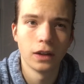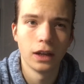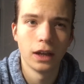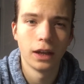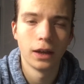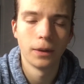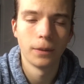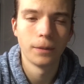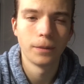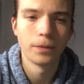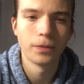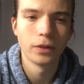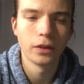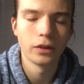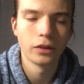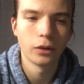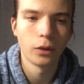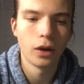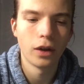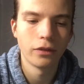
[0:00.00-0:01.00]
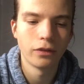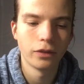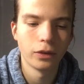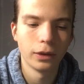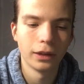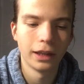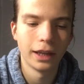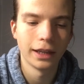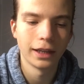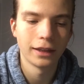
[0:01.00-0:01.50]
Um, so I
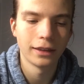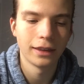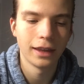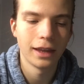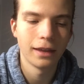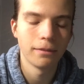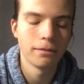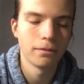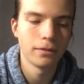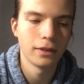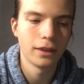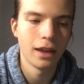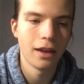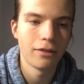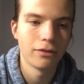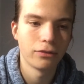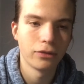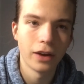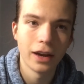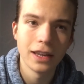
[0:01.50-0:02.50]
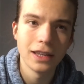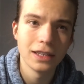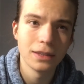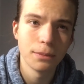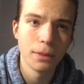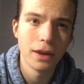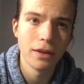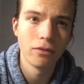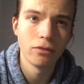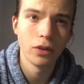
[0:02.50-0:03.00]
feel like they, their friends
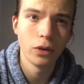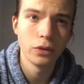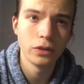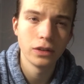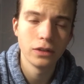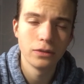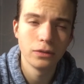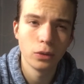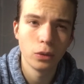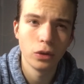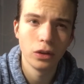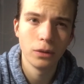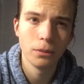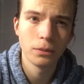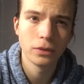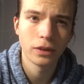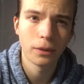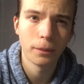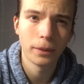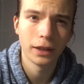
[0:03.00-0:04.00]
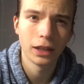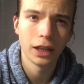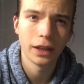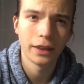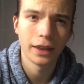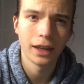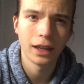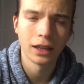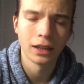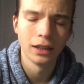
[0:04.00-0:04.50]
may have voted for them, something
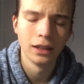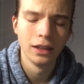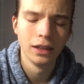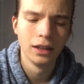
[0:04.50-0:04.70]
like that.